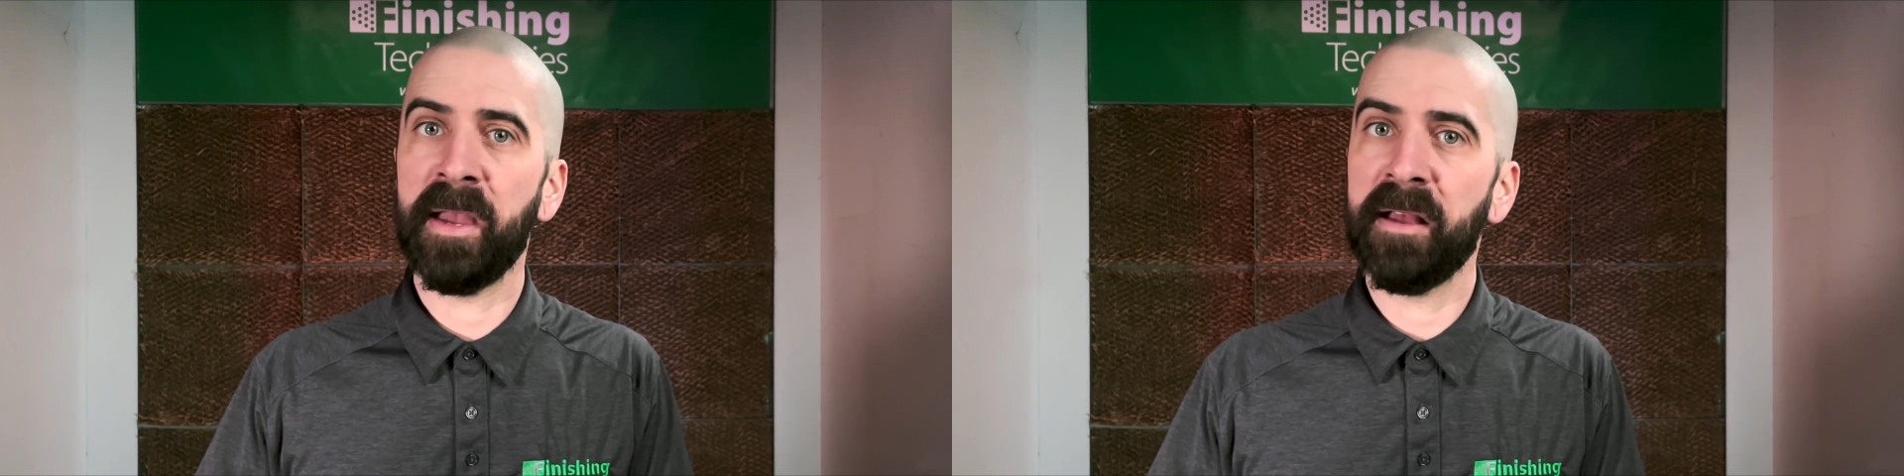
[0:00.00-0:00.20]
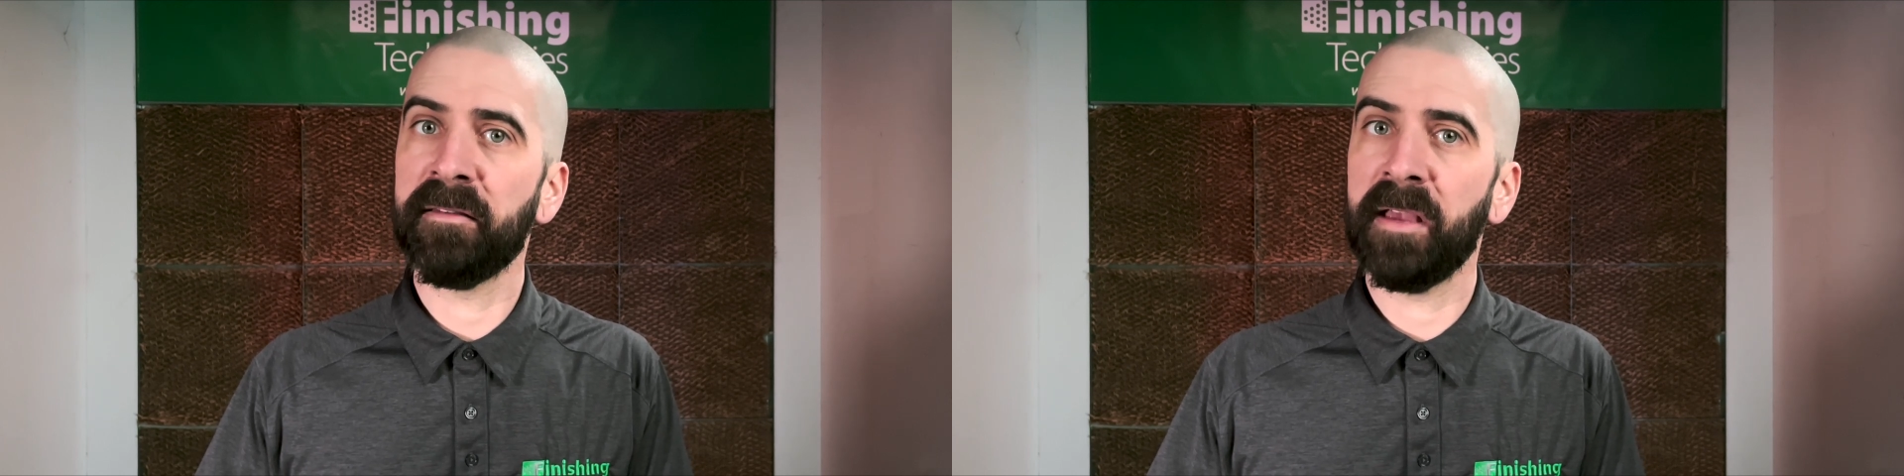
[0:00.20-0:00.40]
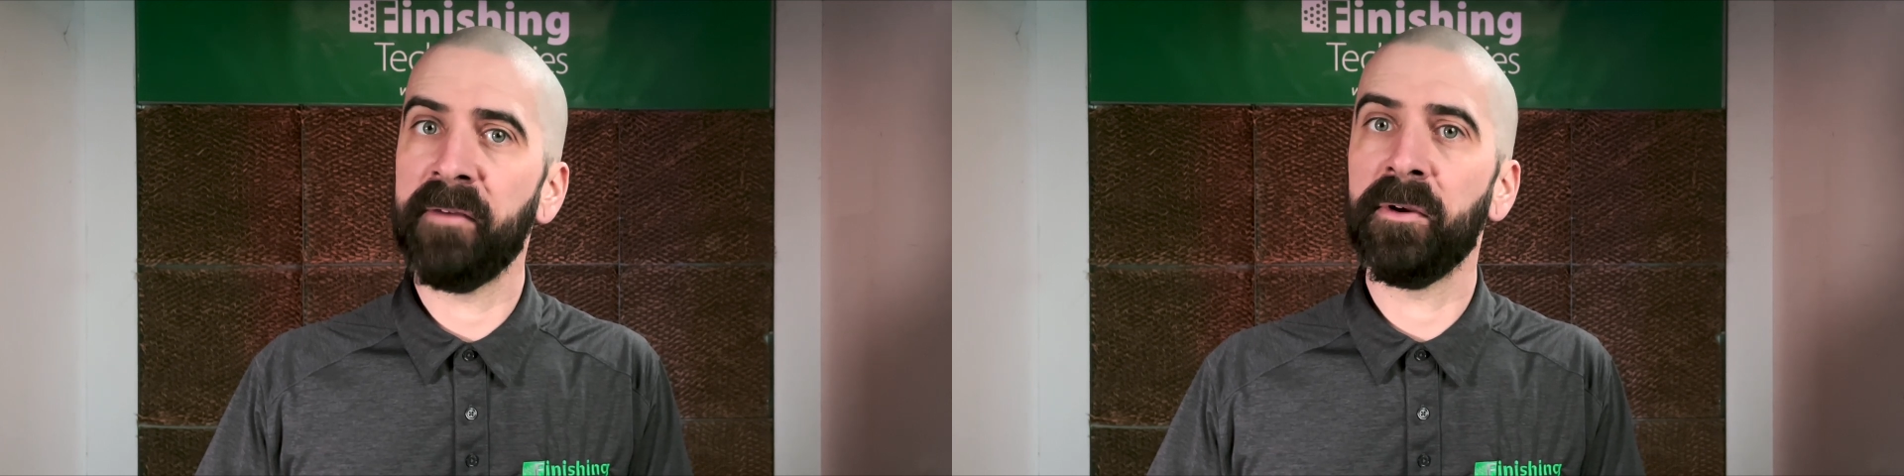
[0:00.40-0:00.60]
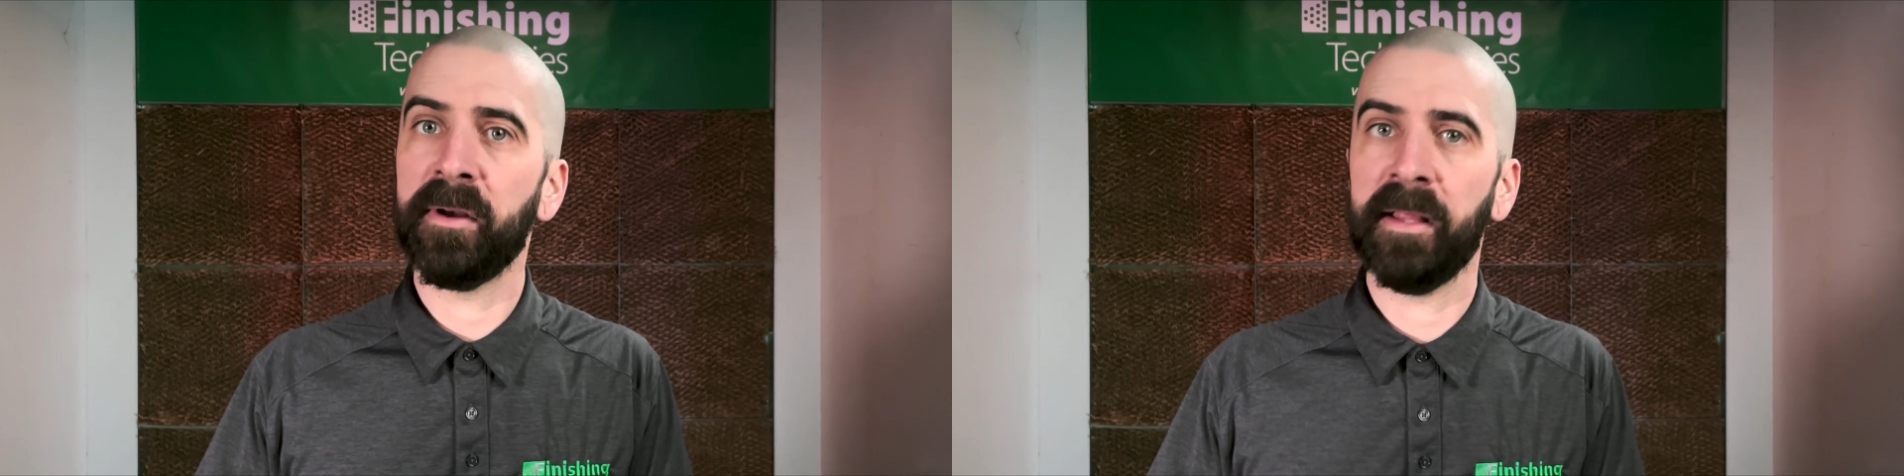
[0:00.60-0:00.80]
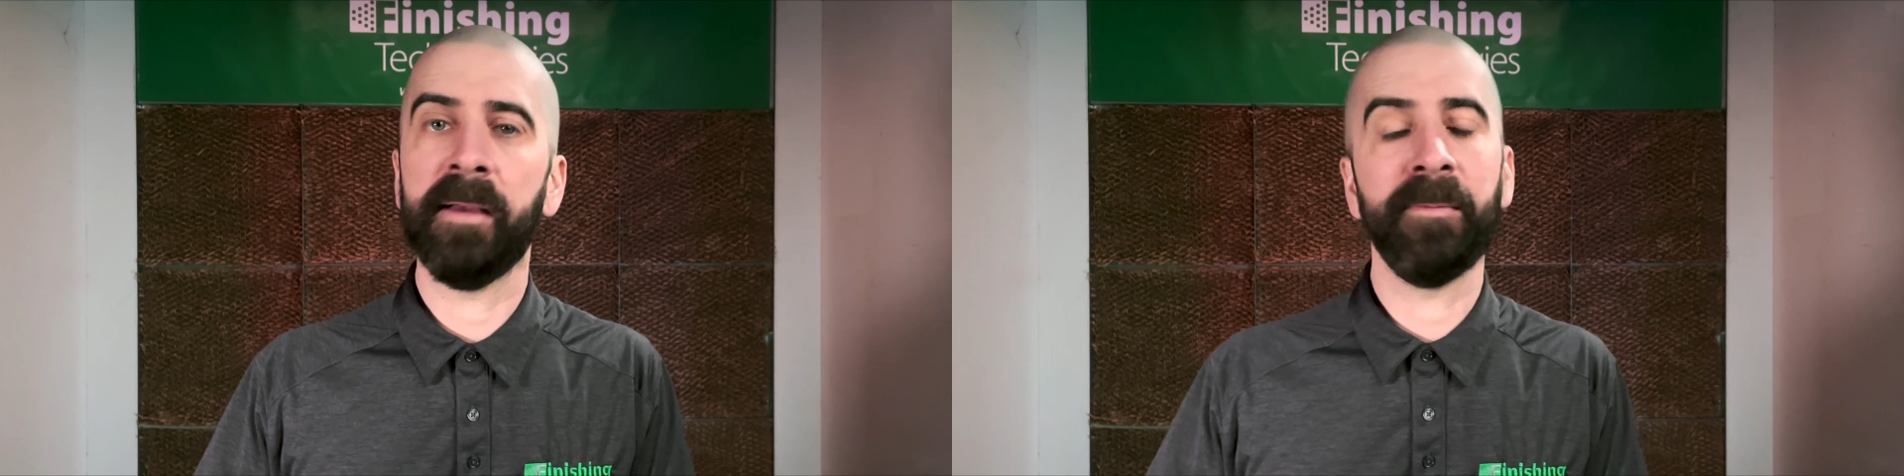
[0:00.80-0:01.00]
and save you
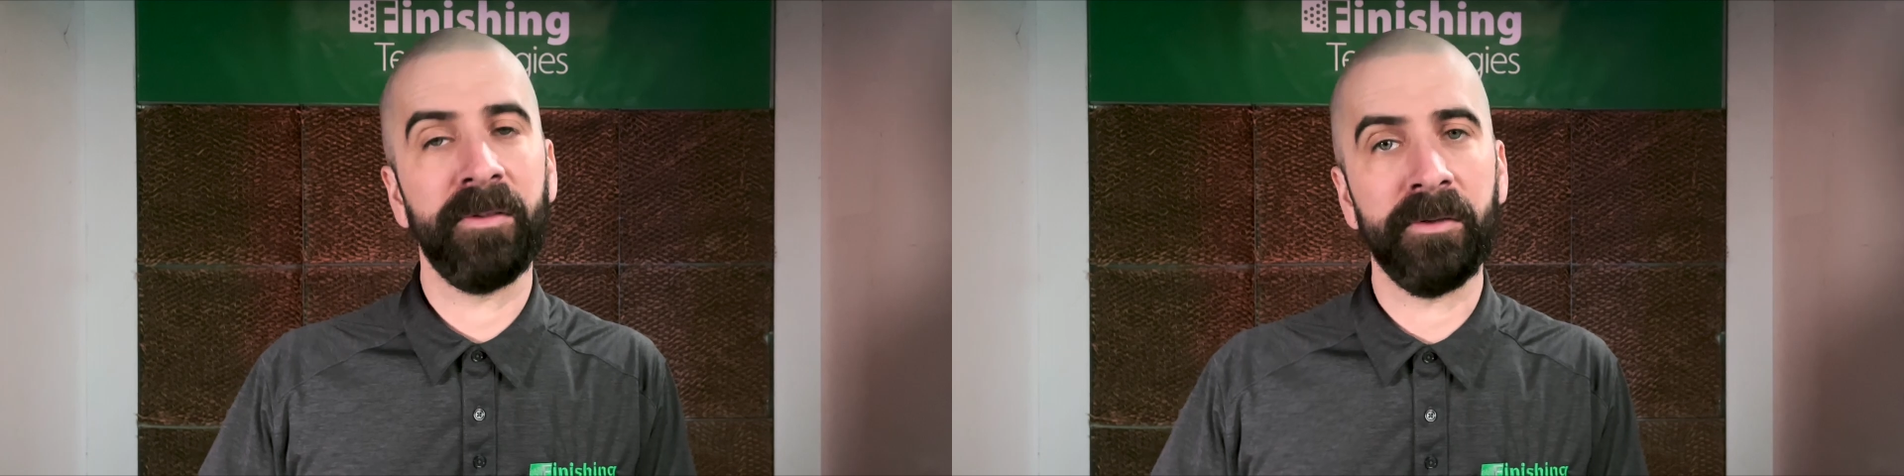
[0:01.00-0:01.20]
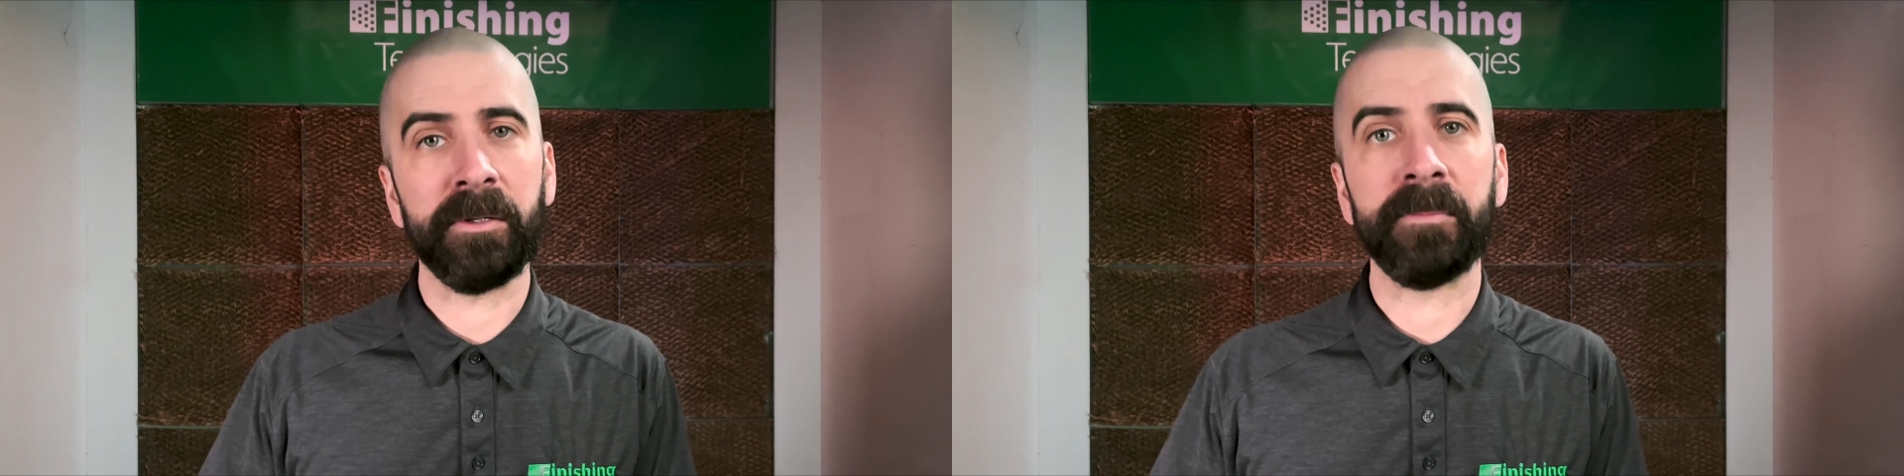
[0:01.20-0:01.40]
on labor too.